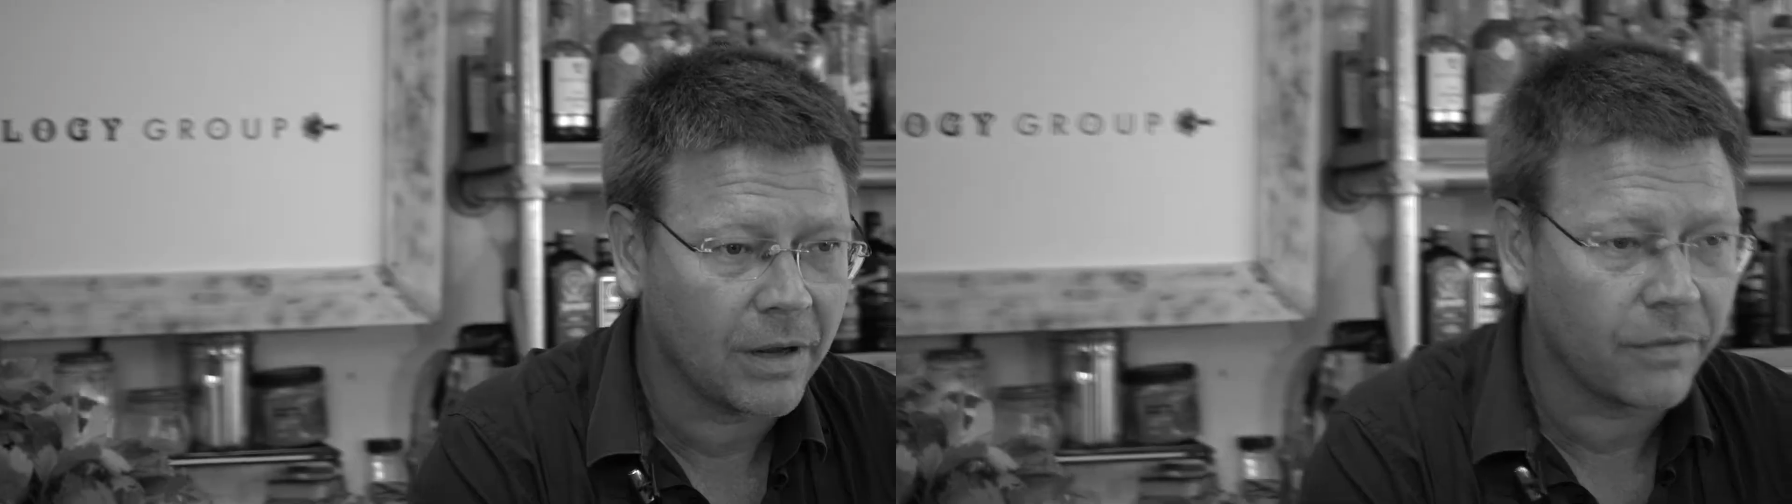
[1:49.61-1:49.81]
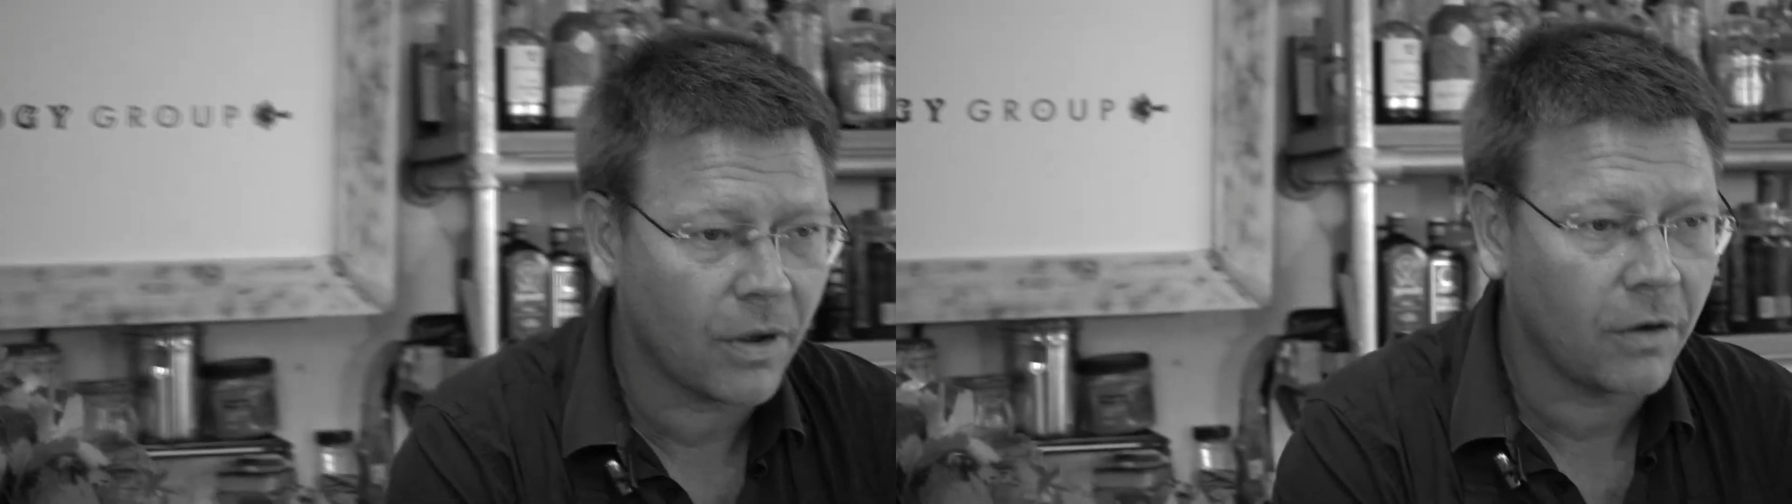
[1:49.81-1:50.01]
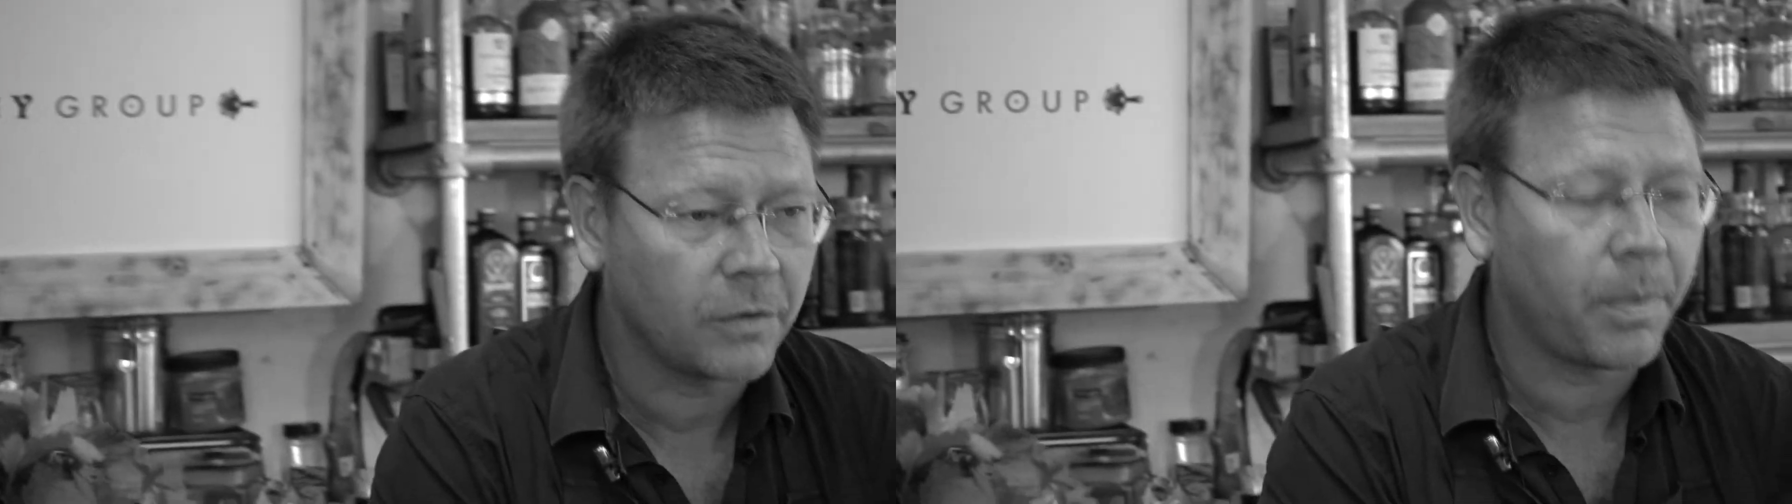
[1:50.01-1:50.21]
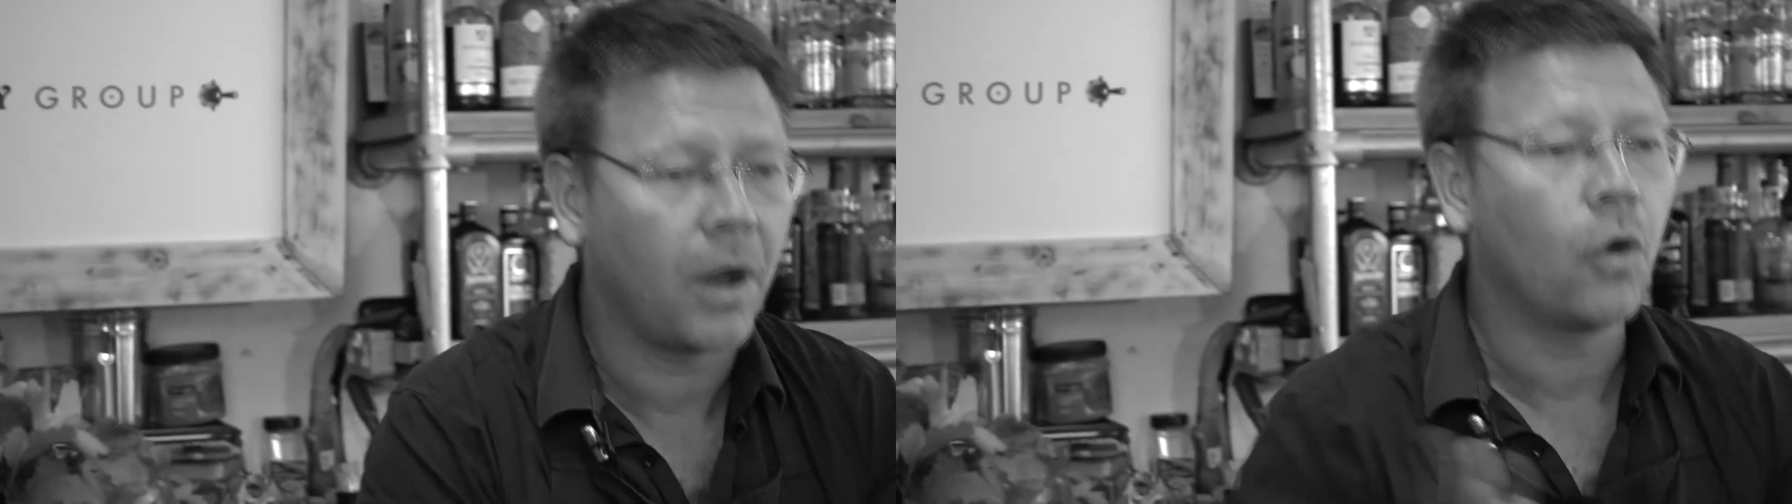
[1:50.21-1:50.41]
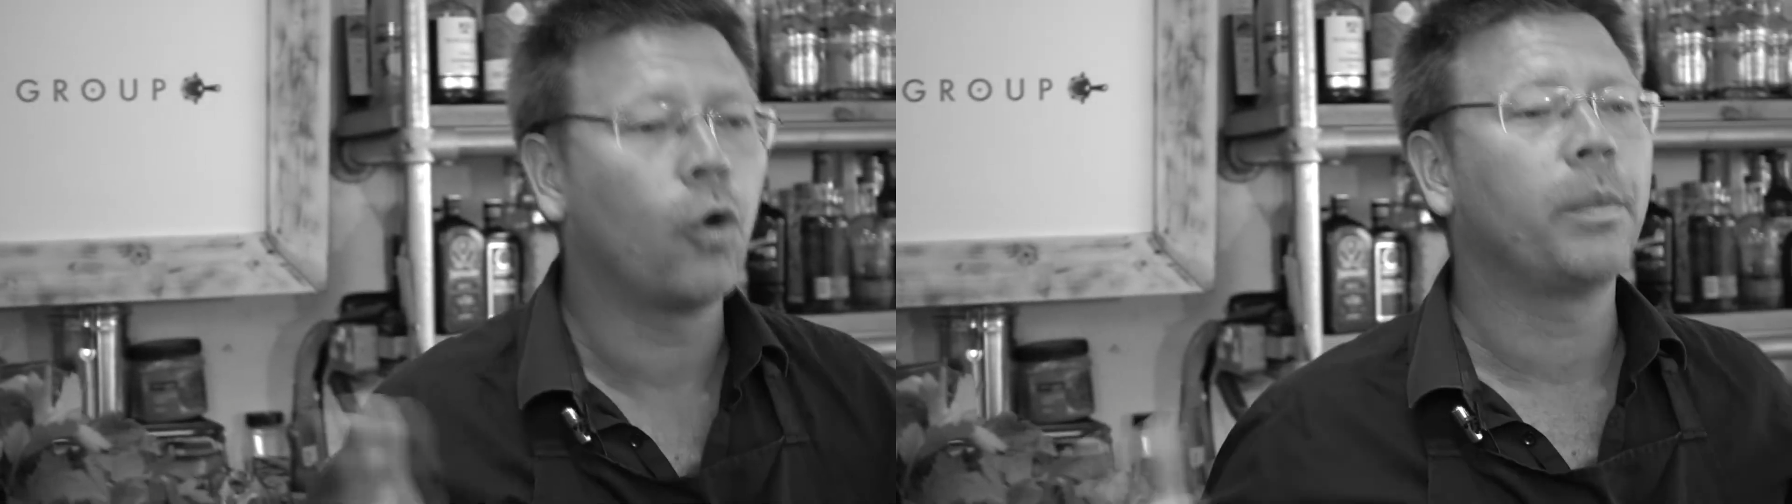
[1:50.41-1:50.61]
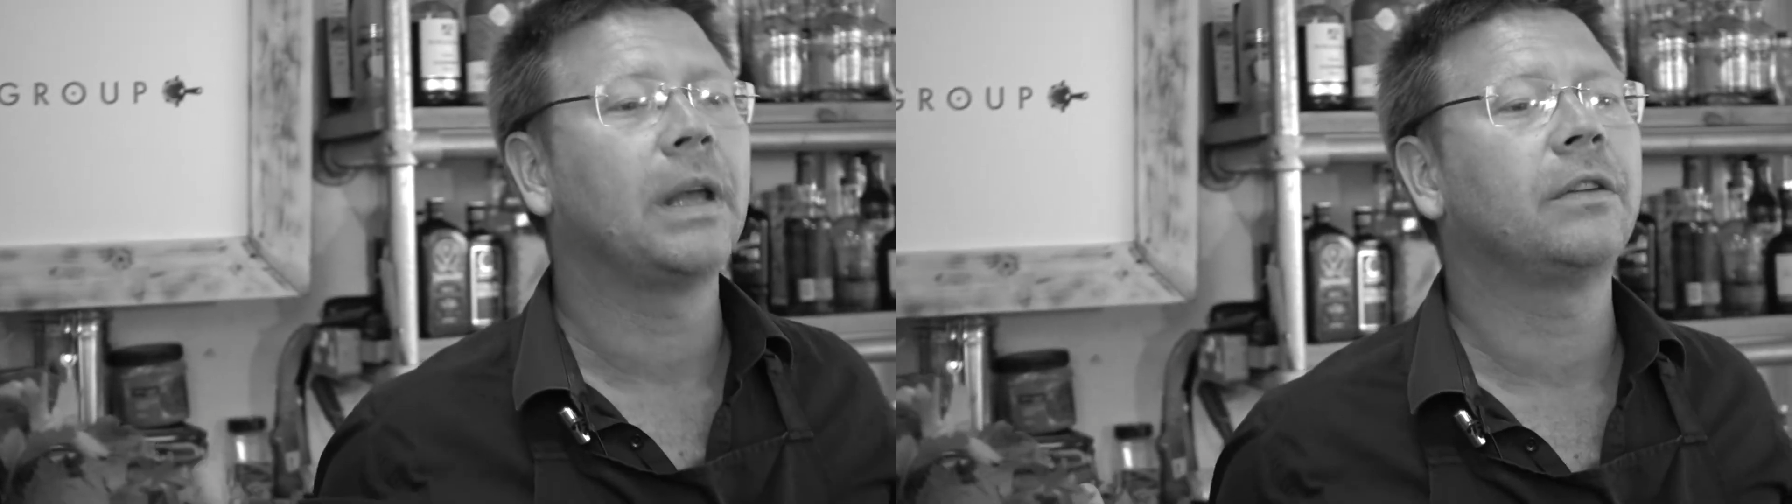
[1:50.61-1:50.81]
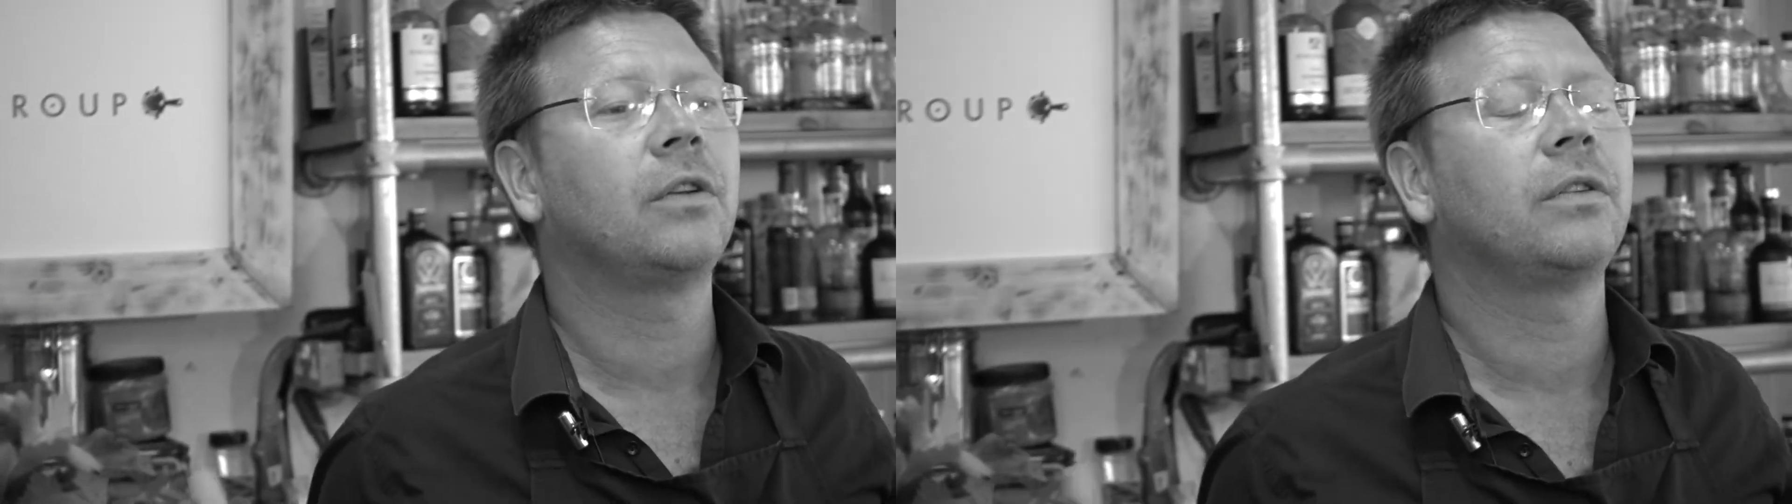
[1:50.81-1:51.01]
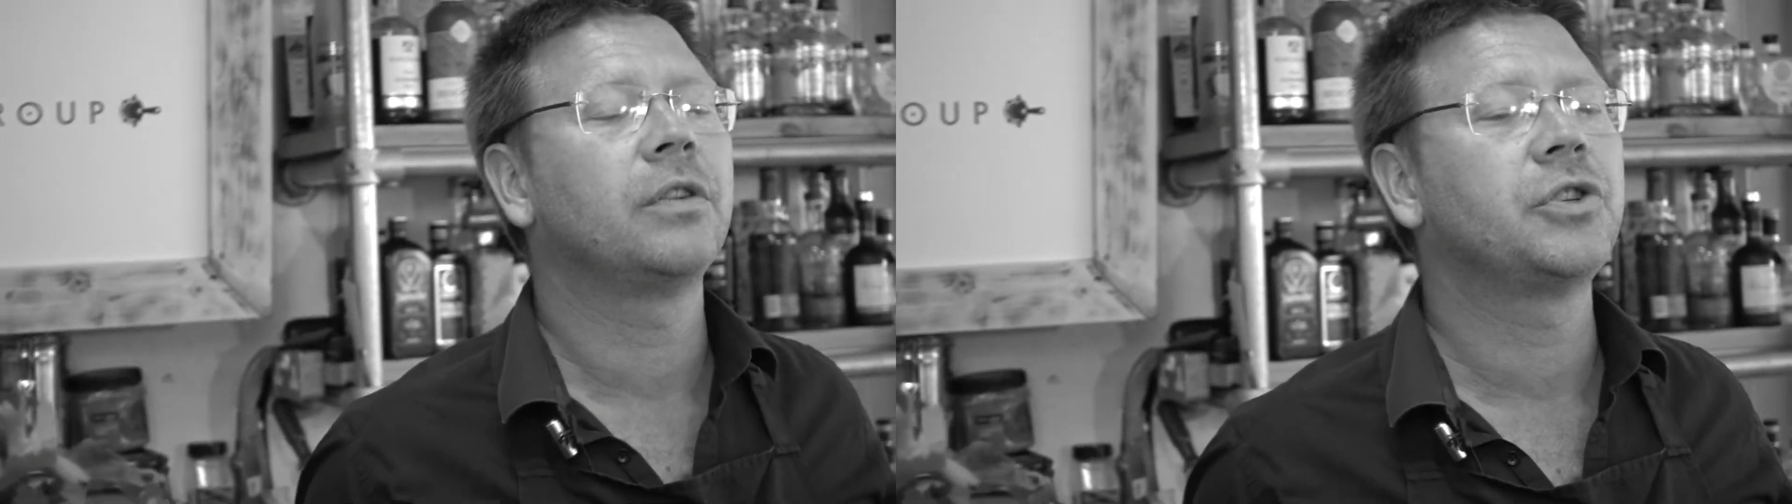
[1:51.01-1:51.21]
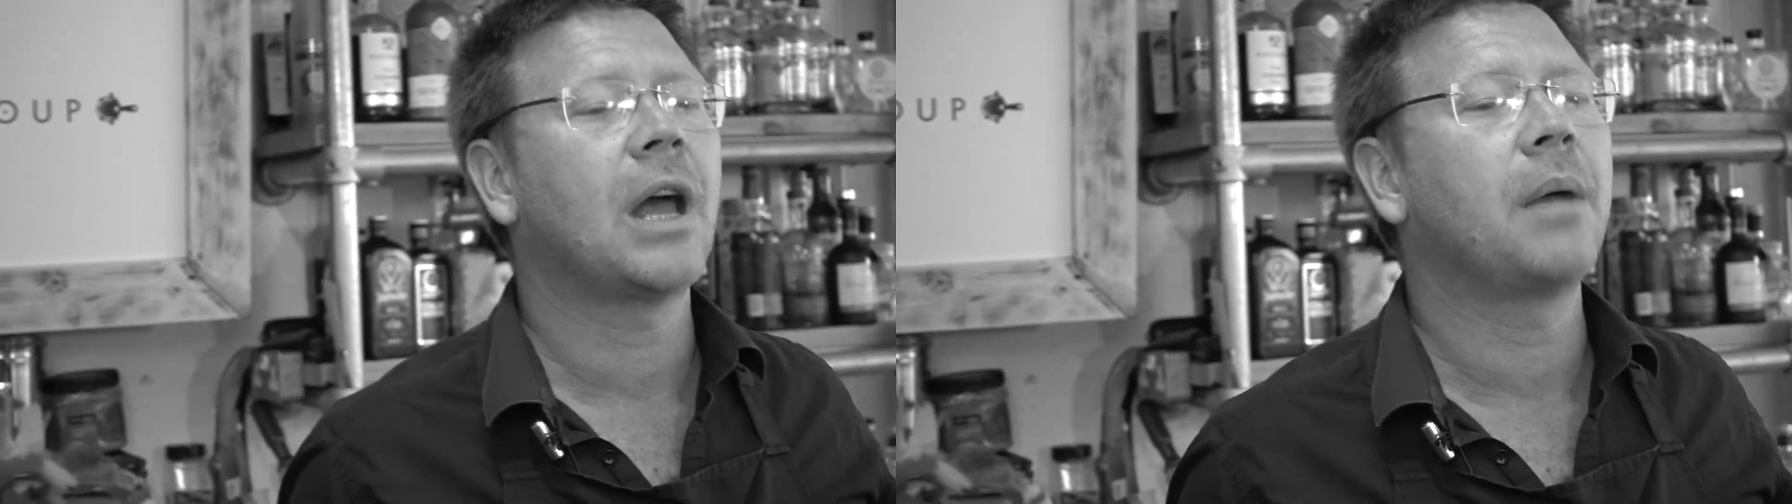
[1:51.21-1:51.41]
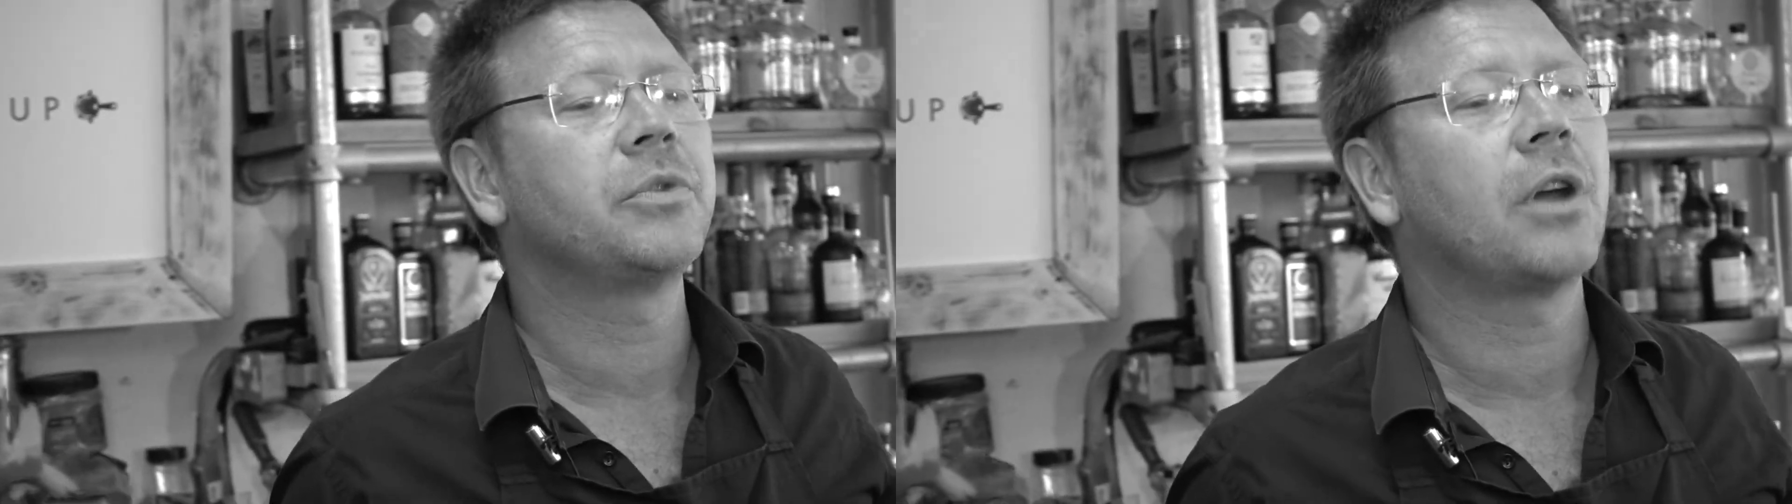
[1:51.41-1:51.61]
of those, by all means, use a
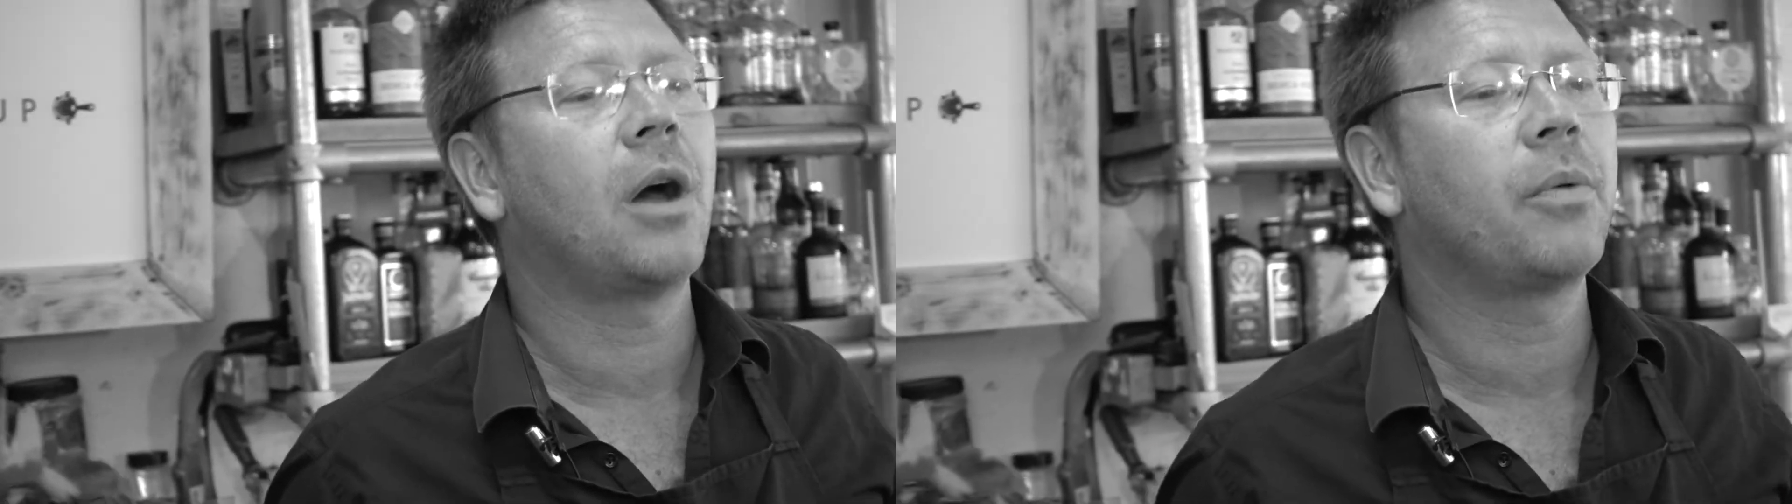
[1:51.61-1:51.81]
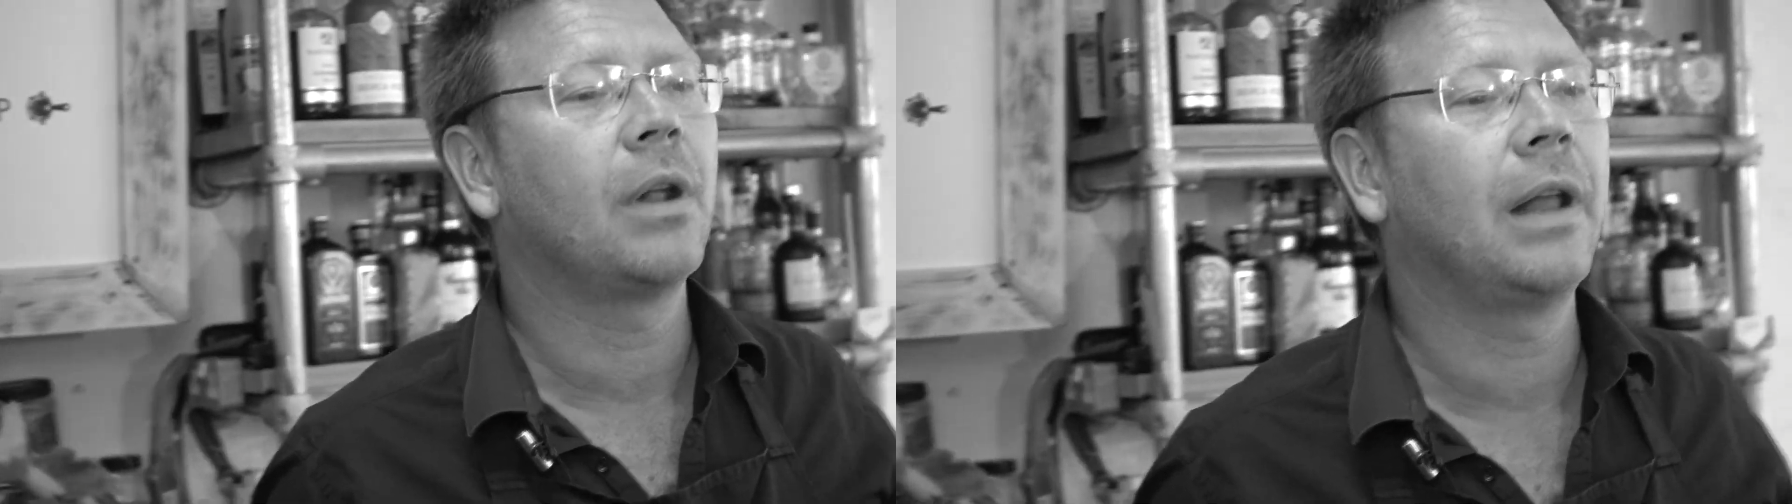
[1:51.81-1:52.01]
jam jar with a